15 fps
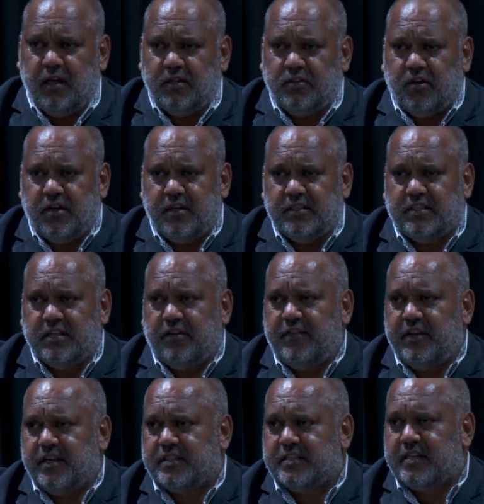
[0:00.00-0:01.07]
John and
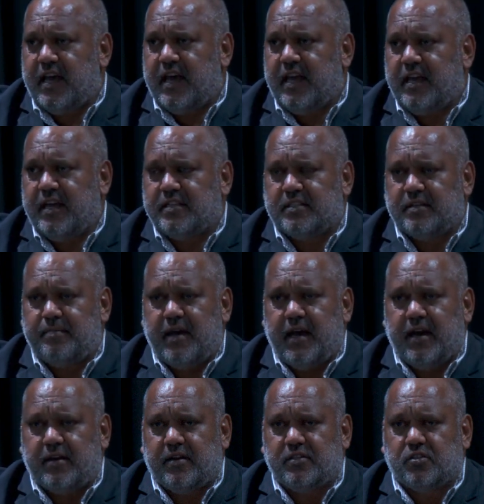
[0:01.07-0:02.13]
Sylvia say it's
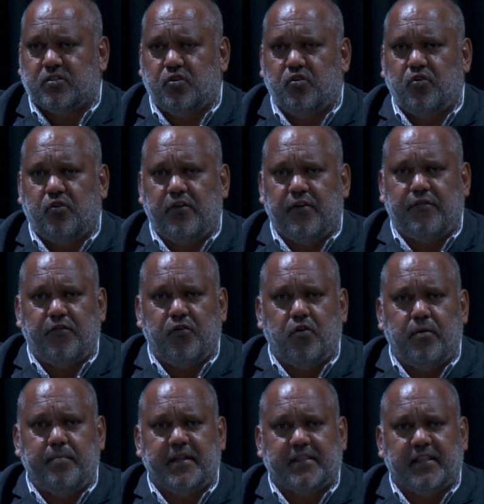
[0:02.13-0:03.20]
about school
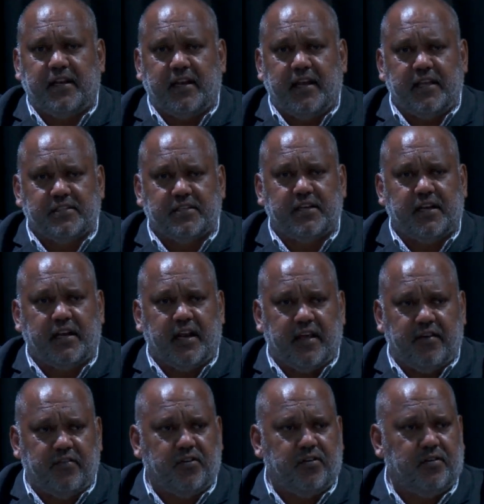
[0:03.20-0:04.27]
reform at the lesson
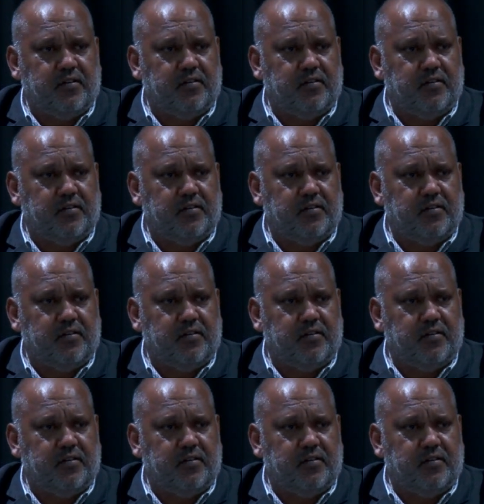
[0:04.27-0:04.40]
level.